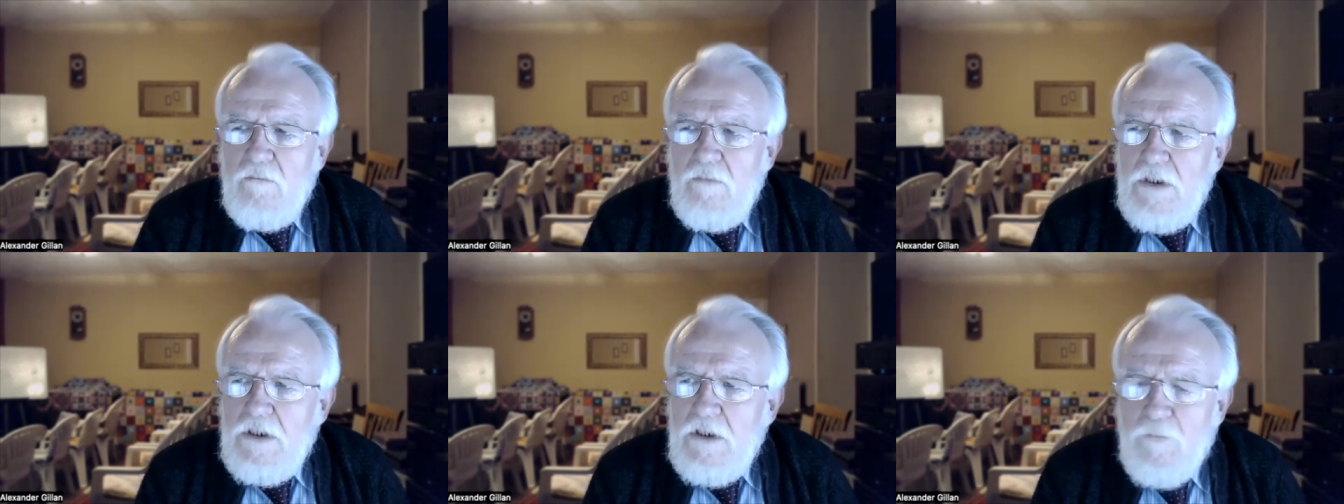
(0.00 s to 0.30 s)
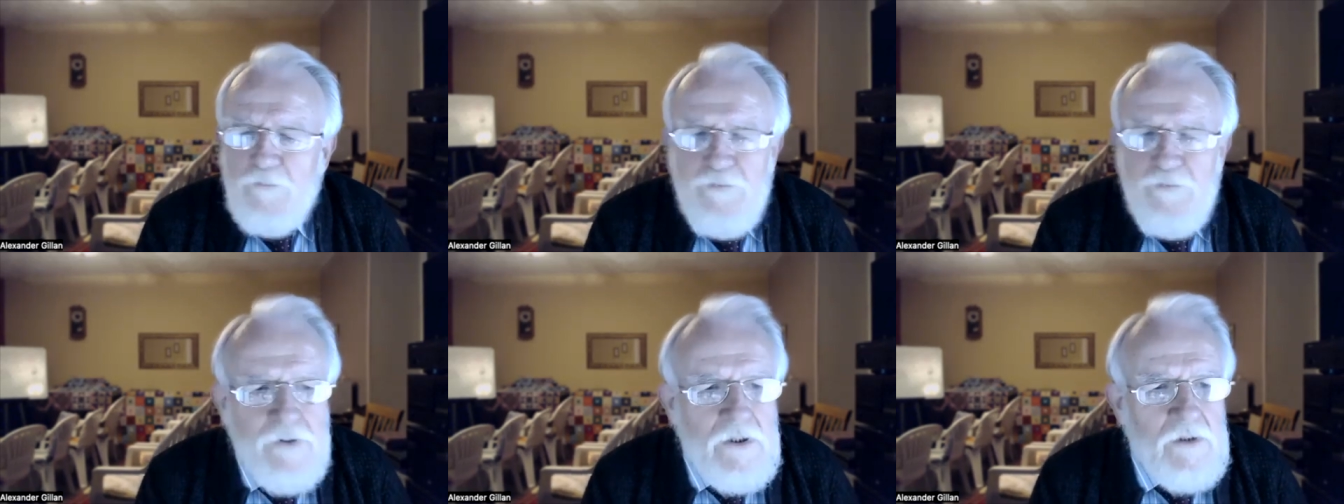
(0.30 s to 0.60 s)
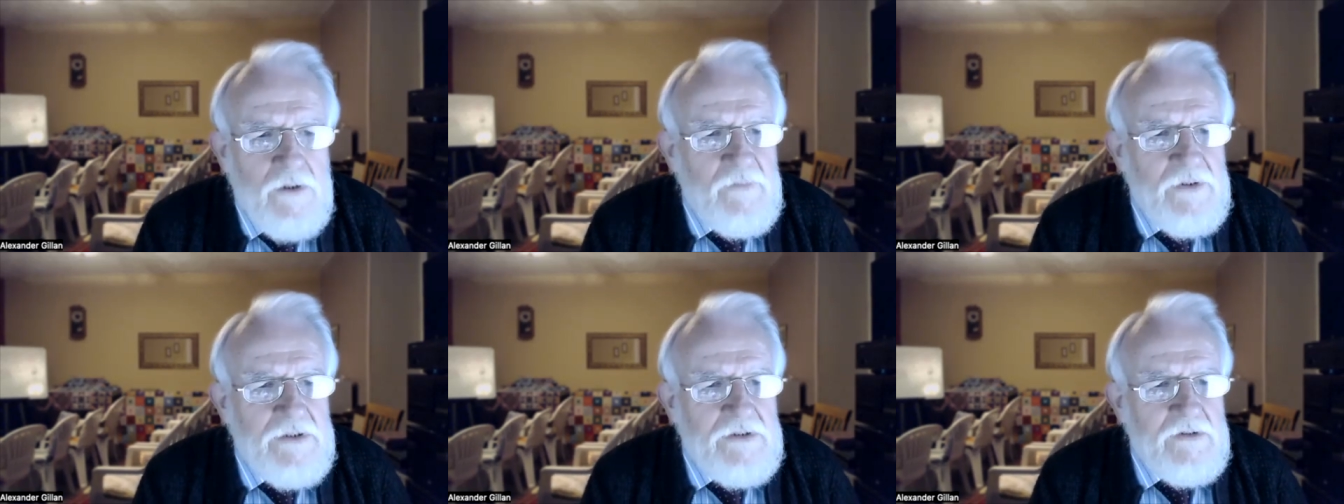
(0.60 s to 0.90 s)
in our
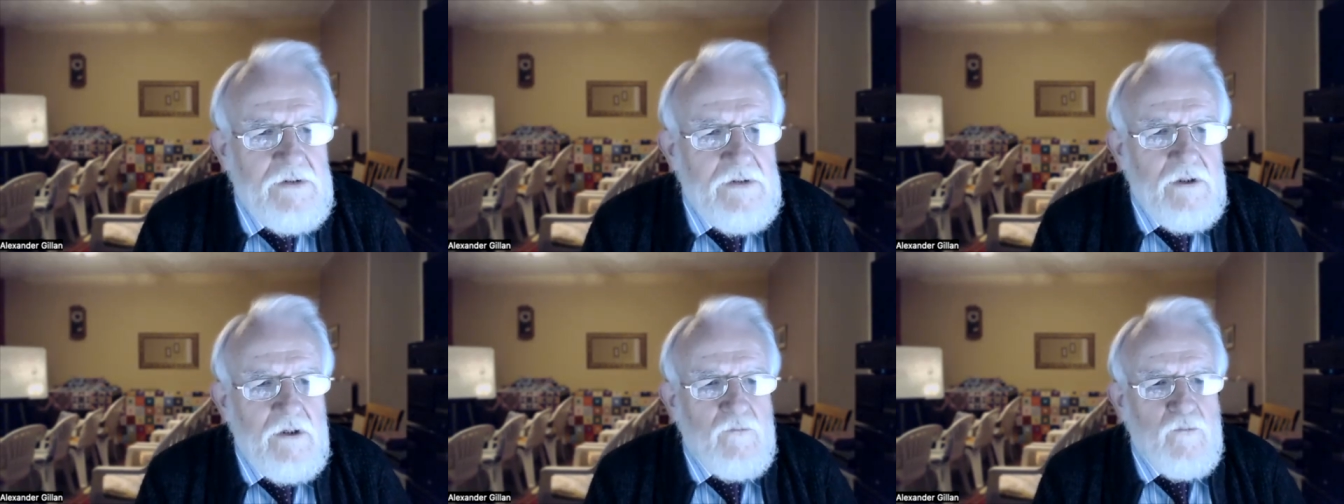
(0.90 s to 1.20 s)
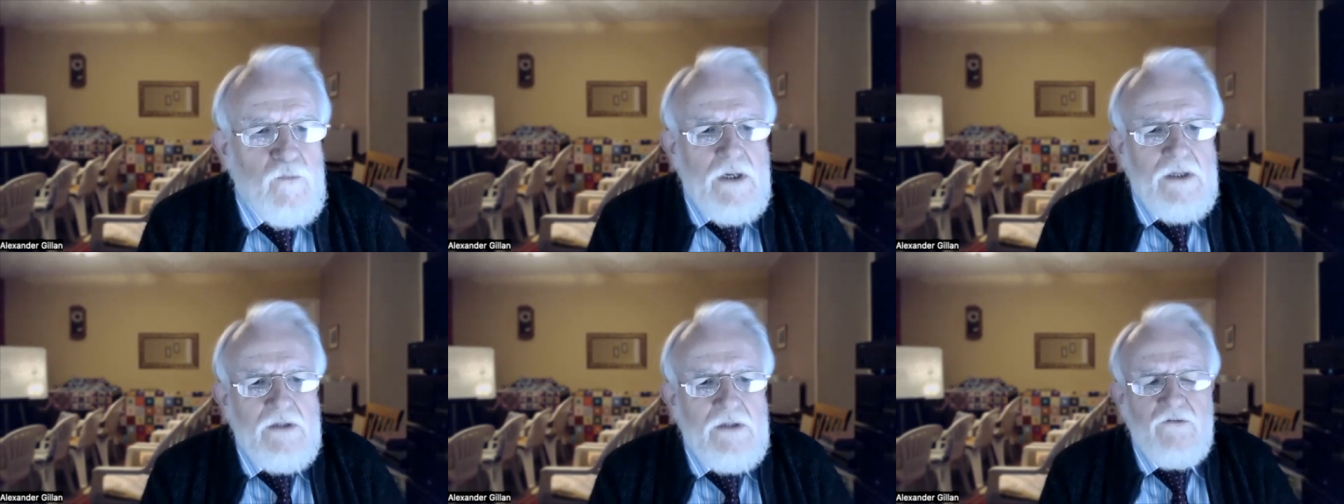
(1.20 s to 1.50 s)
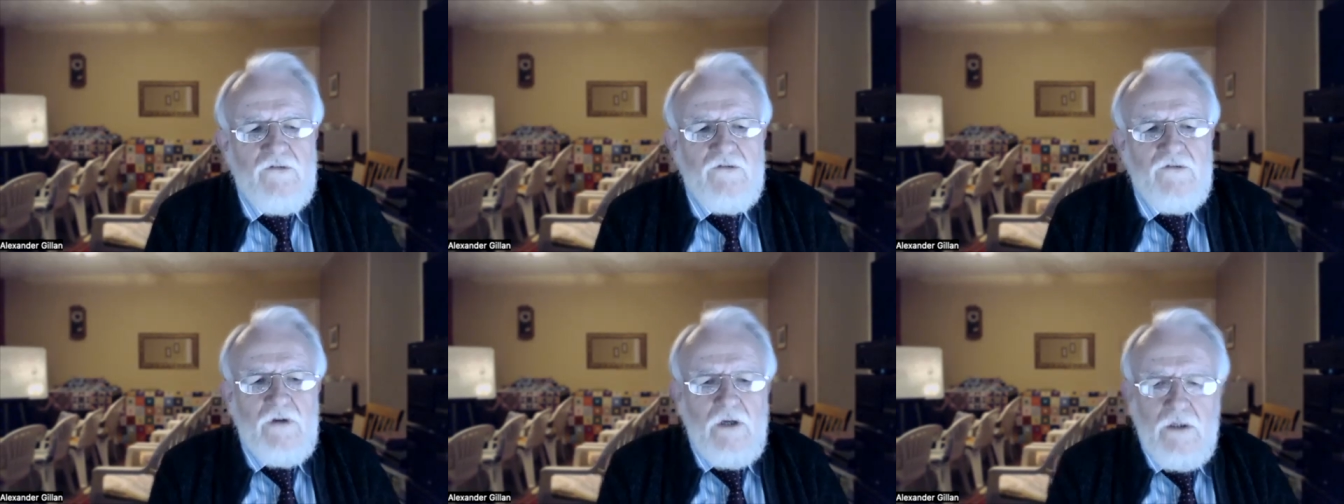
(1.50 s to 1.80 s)
prayer meeting on
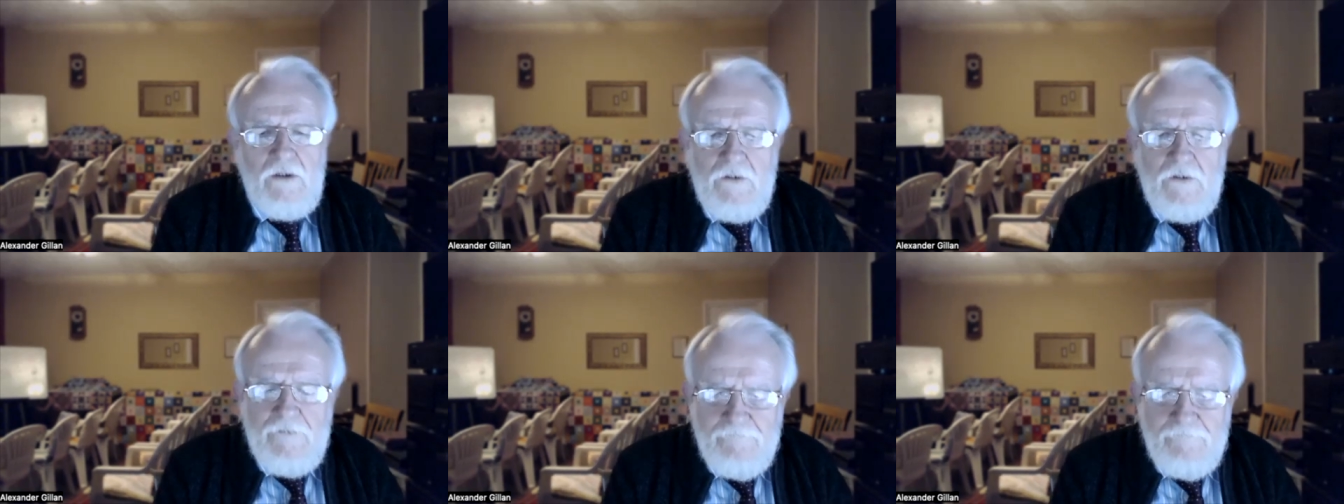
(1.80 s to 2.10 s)
Wednesday,